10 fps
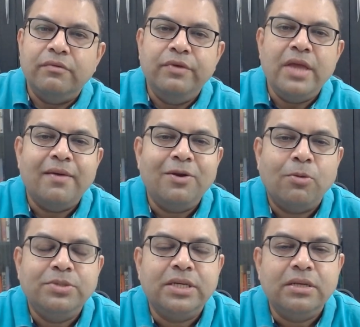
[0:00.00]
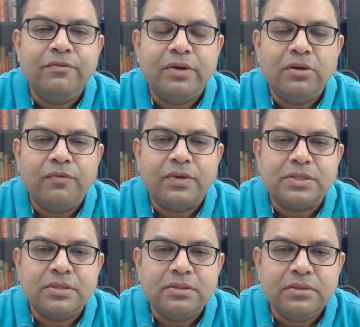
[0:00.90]
we have an object in front of
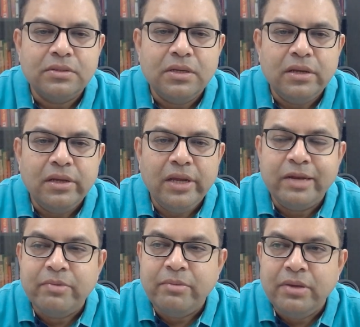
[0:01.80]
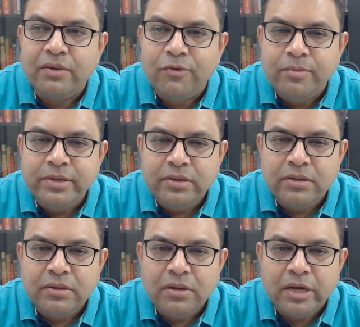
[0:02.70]
us. It may be a woman,
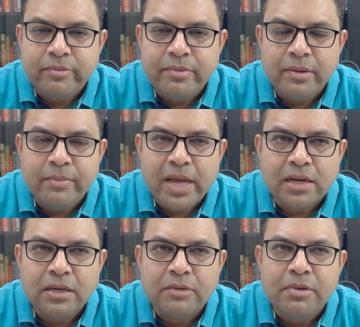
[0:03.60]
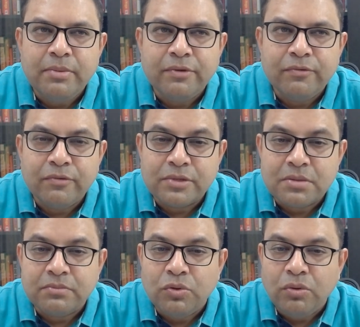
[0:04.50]
it may be a man, it may be
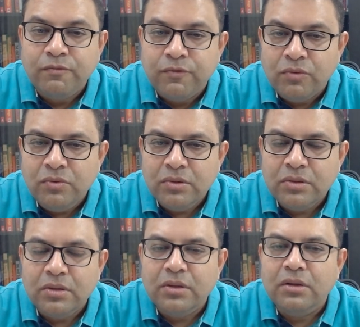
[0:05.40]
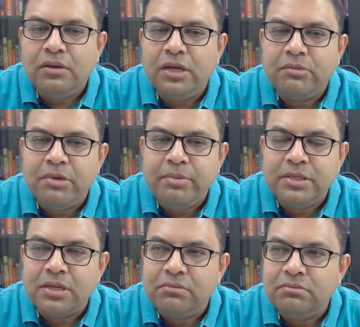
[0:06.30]
some good food, it may be
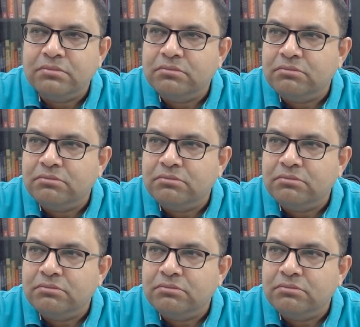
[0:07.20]
some